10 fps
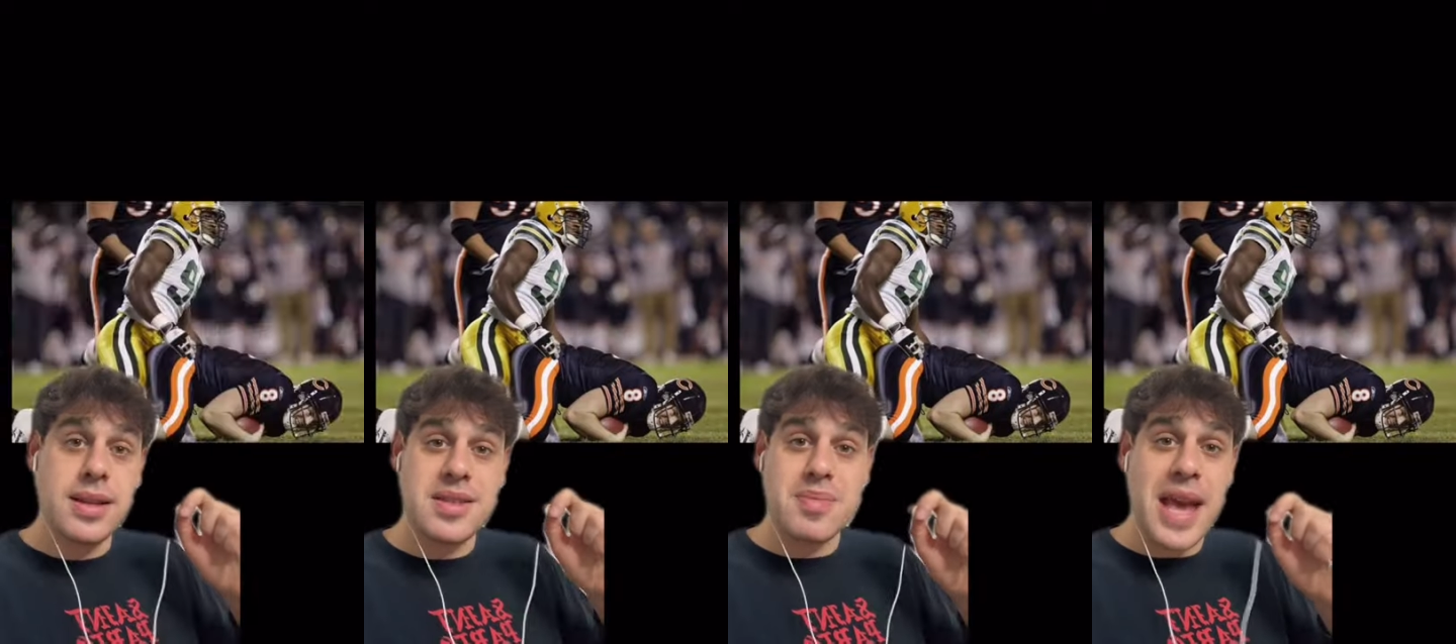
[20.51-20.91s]

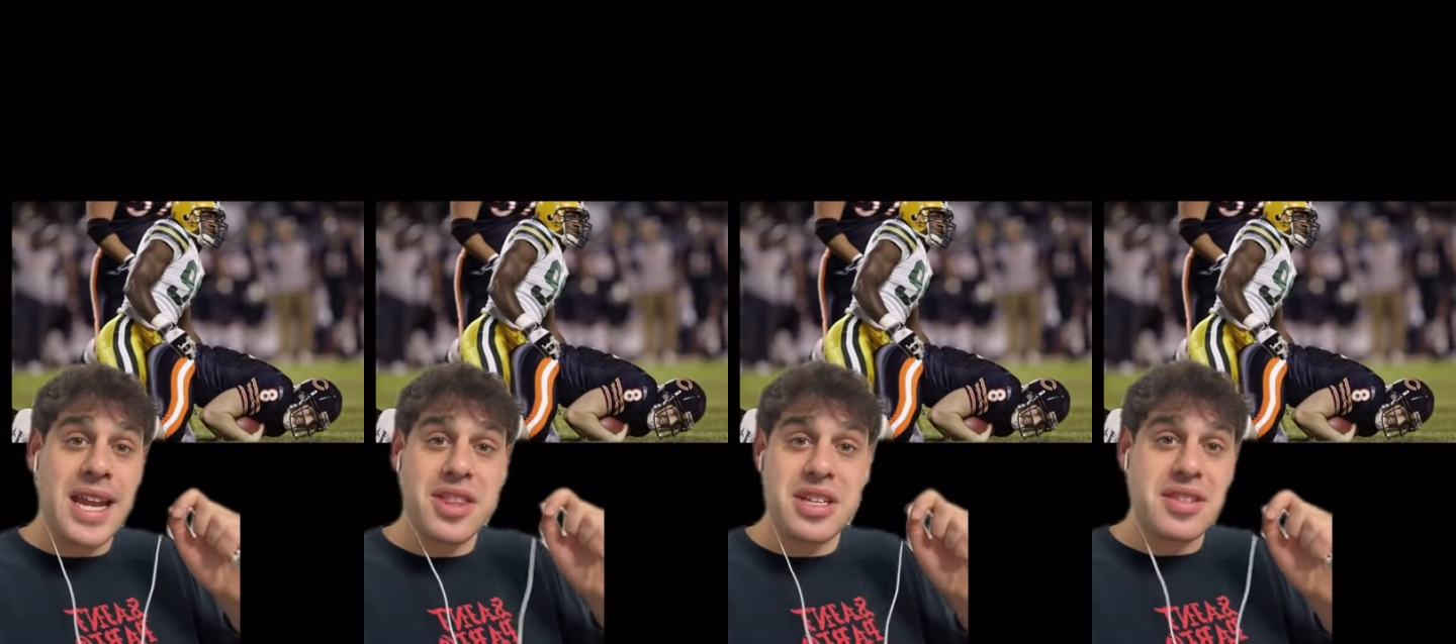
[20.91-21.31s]
This man
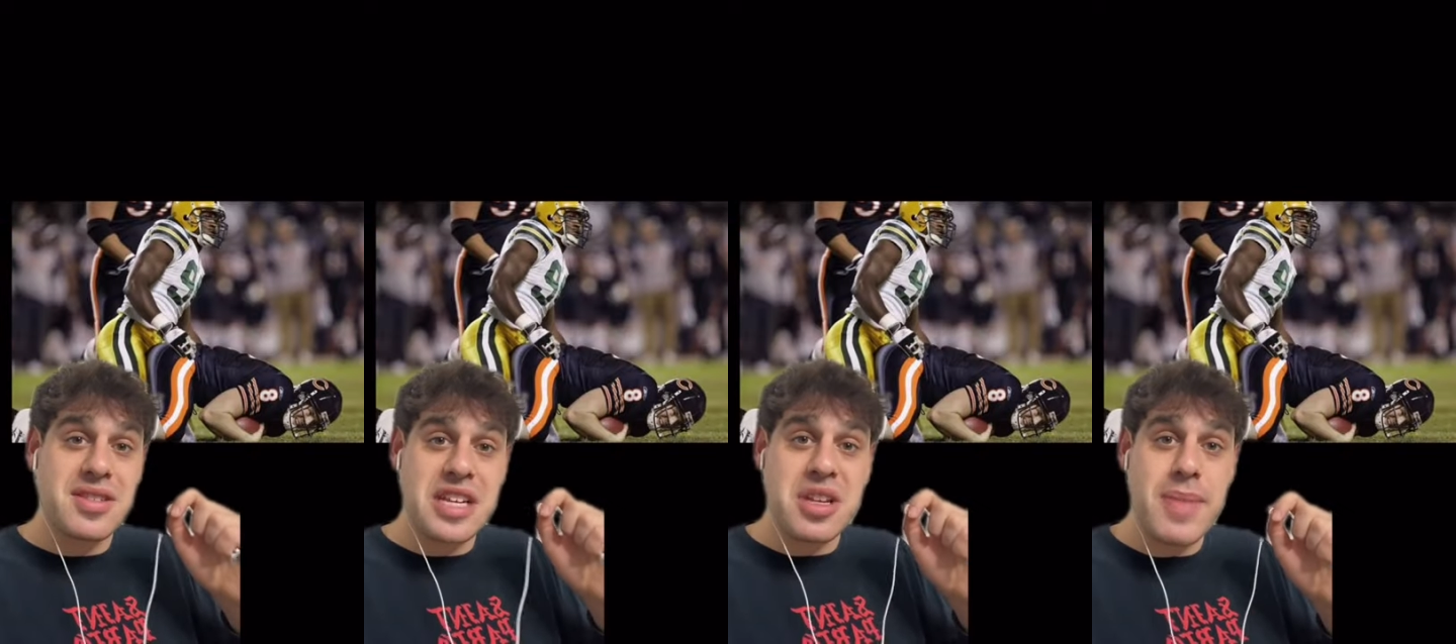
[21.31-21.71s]
had the
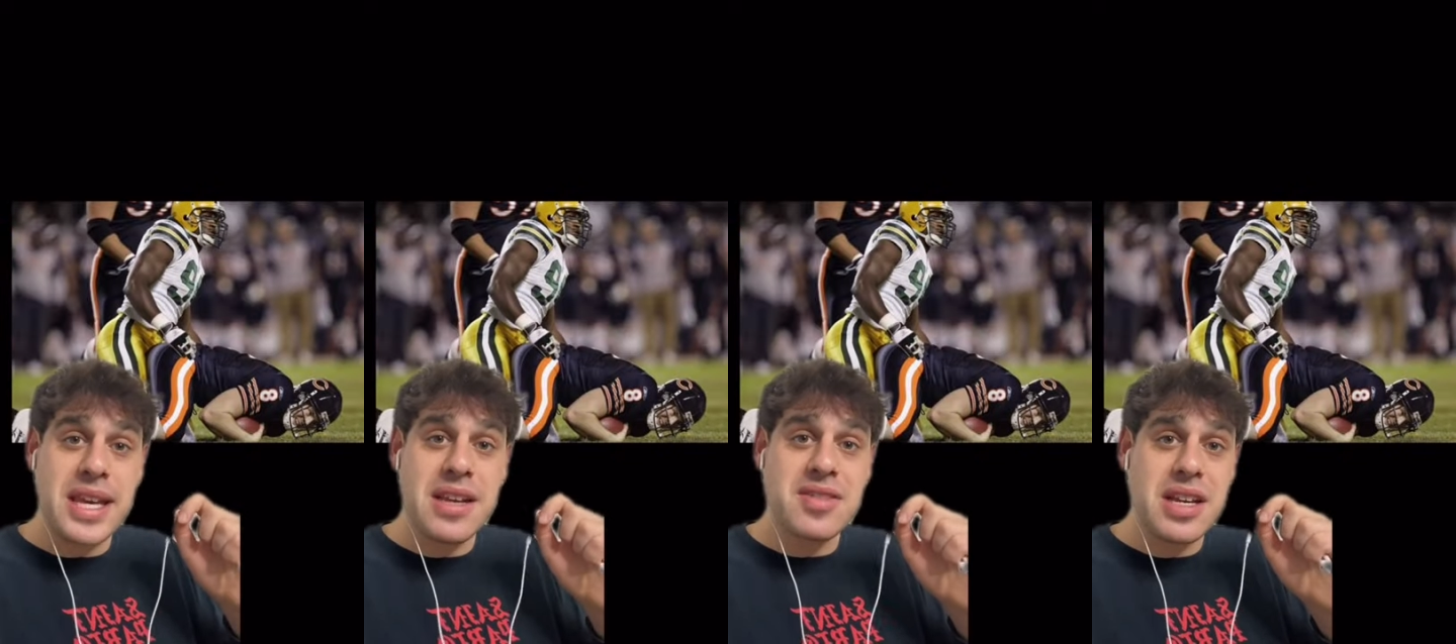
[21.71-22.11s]
decision
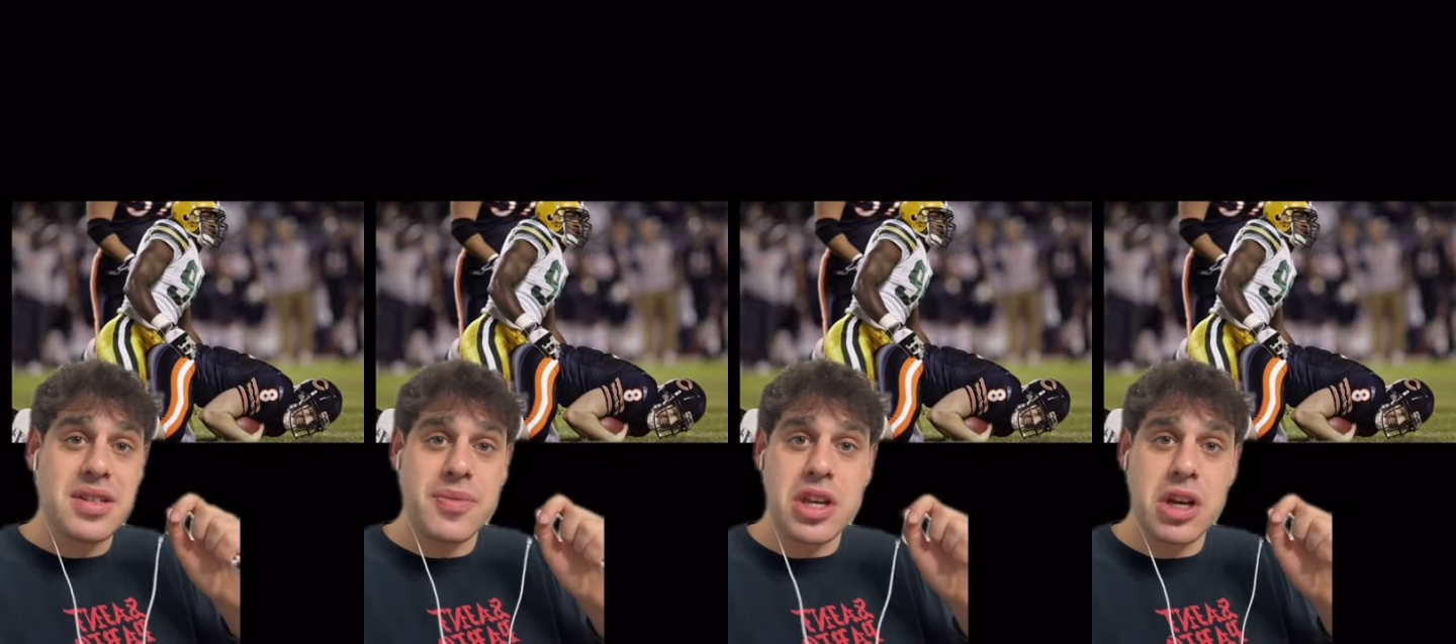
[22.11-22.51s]
making
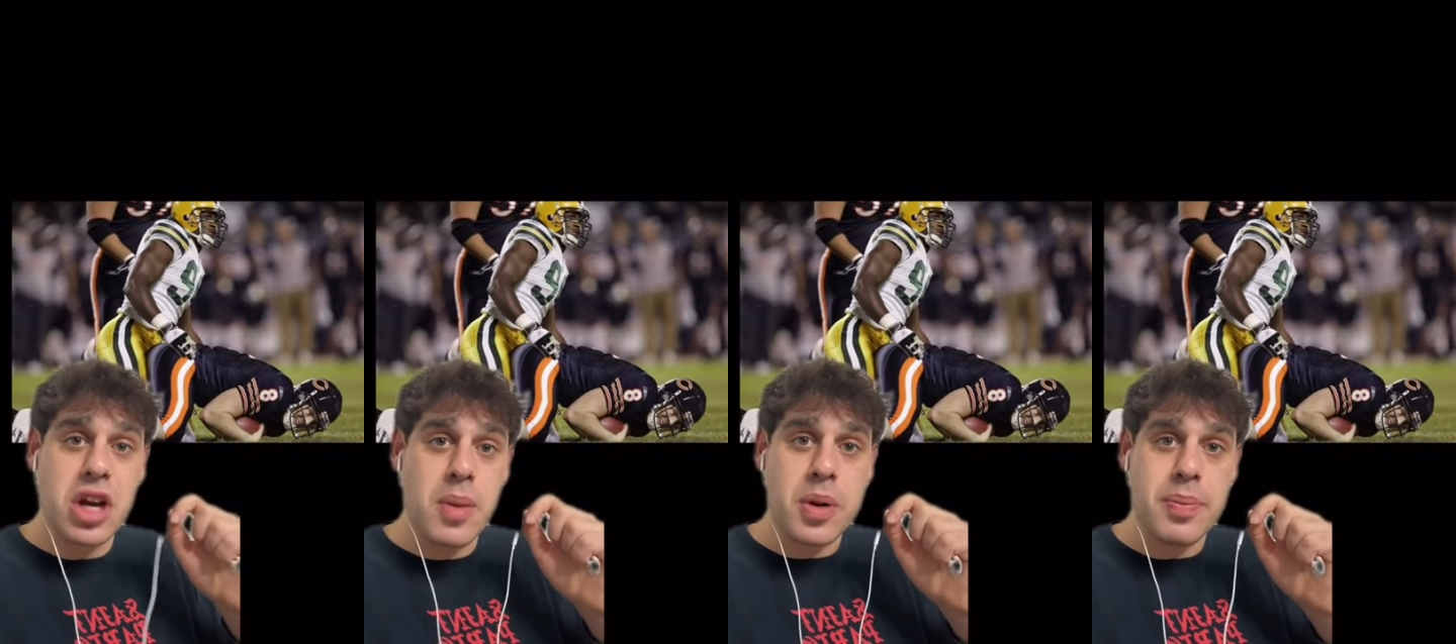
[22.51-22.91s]
skills of the
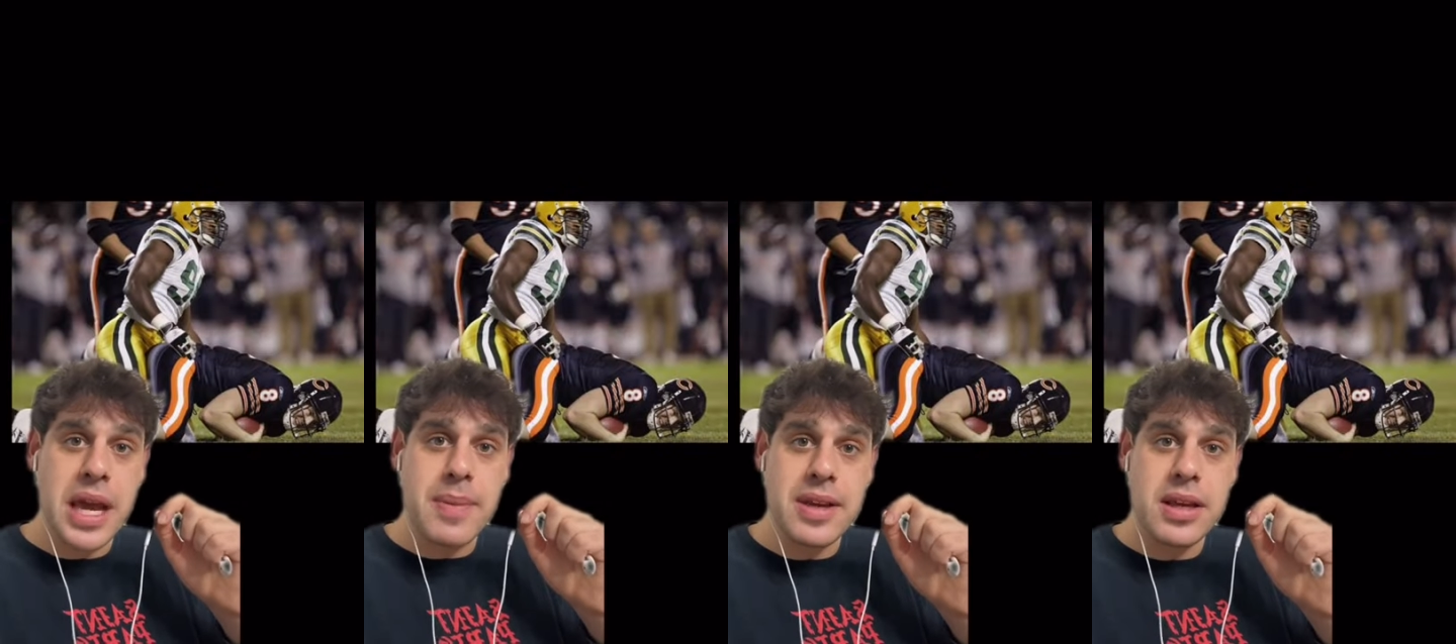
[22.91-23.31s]
Gerber
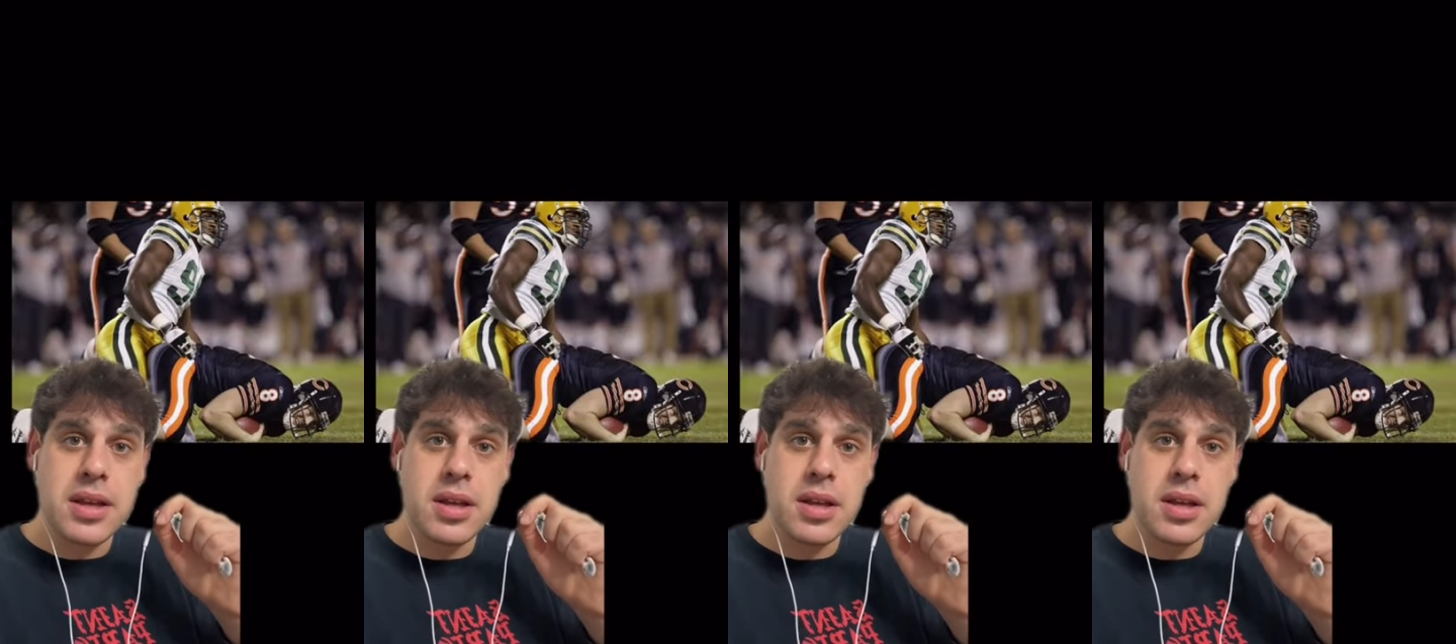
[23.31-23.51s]
baby.